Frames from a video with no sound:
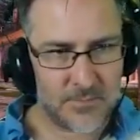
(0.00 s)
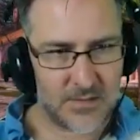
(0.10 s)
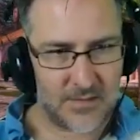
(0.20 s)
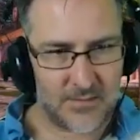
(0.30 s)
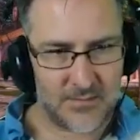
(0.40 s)

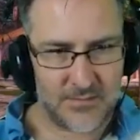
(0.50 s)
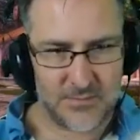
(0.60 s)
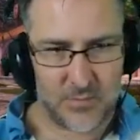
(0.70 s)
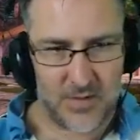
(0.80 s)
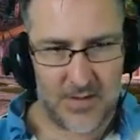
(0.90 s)
Okay, there's
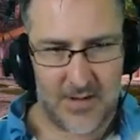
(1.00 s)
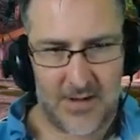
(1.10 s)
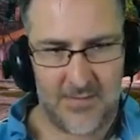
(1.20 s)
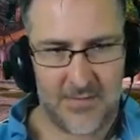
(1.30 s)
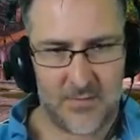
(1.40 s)
one.
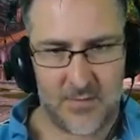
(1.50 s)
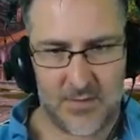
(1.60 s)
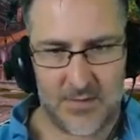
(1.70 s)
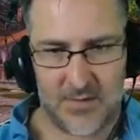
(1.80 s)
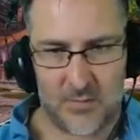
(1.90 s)
I think we're
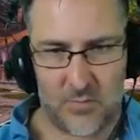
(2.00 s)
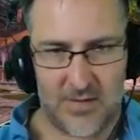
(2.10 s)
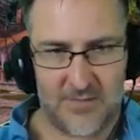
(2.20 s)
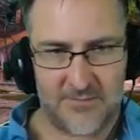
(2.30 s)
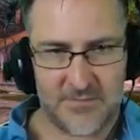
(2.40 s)
gonna get
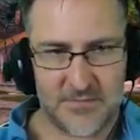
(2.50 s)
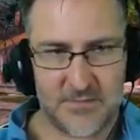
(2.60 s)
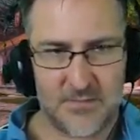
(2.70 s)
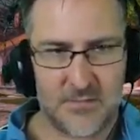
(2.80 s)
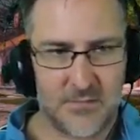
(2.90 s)
waves.
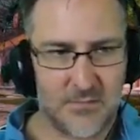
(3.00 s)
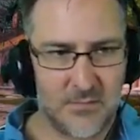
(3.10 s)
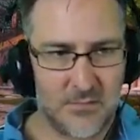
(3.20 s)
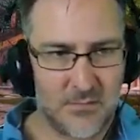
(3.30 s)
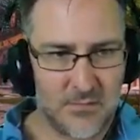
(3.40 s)

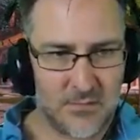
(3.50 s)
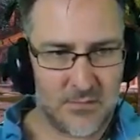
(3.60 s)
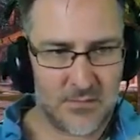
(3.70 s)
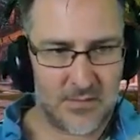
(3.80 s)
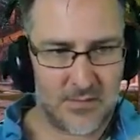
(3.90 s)

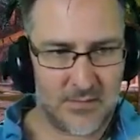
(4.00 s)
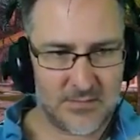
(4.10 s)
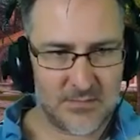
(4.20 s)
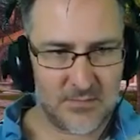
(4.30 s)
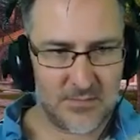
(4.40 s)
Okay,
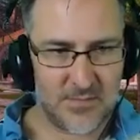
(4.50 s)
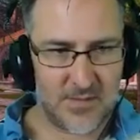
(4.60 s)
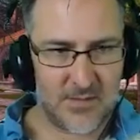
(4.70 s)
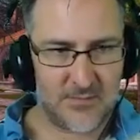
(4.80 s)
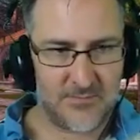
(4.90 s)
let's go with
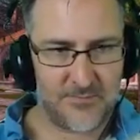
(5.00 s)
that.